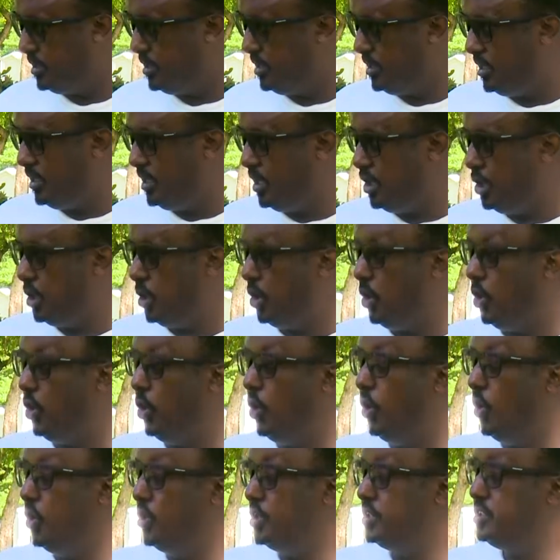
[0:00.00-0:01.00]
yes,
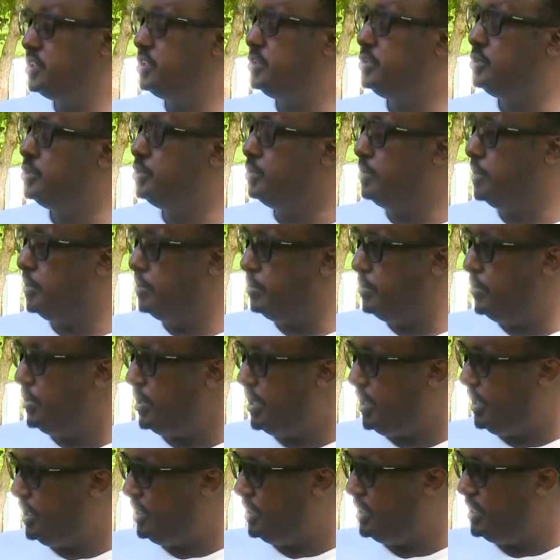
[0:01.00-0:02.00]
goes to the
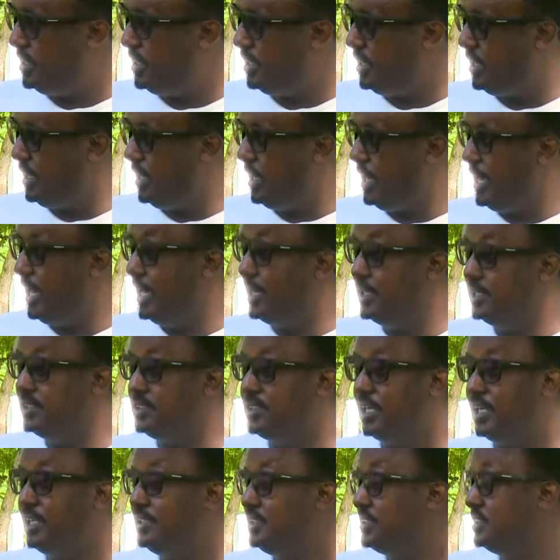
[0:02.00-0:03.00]
brain and
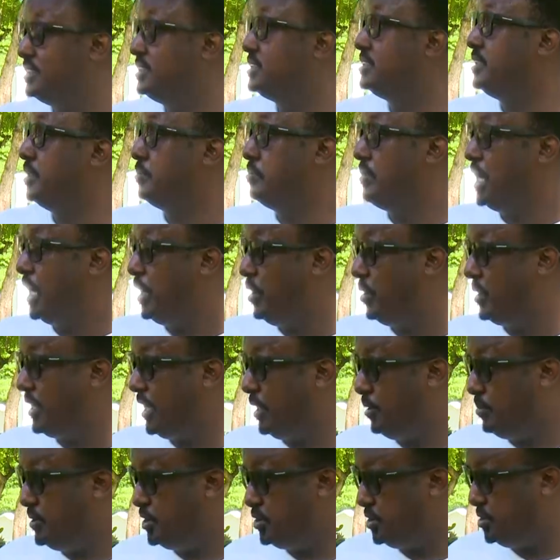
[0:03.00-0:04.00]
changes the
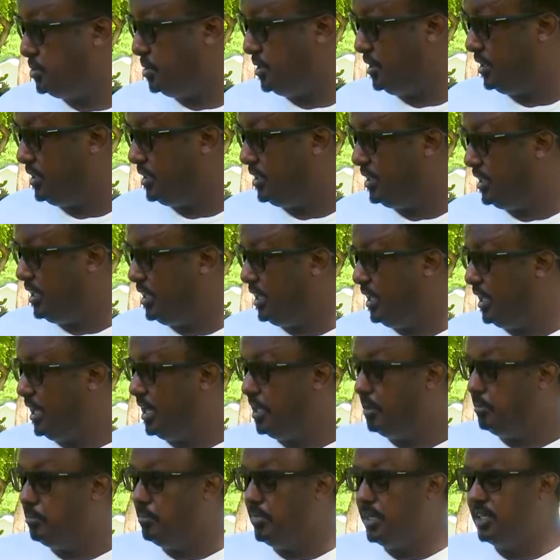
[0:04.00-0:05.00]
biochemistry
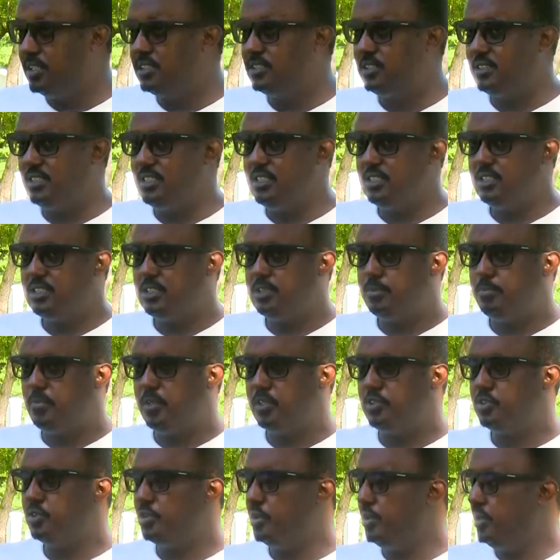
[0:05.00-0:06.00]
and makes this
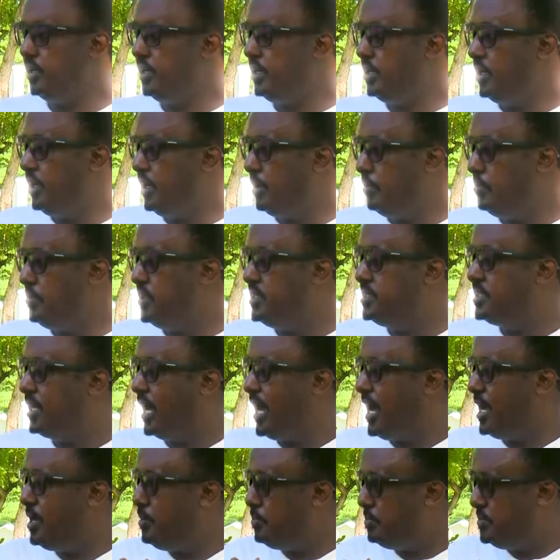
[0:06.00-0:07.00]
person a bit
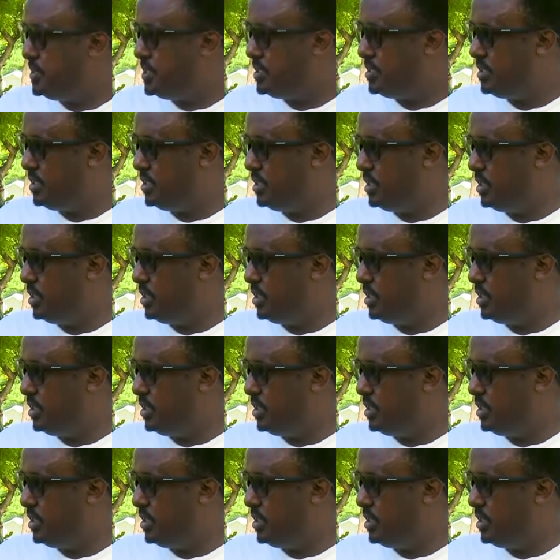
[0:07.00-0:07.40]
hyped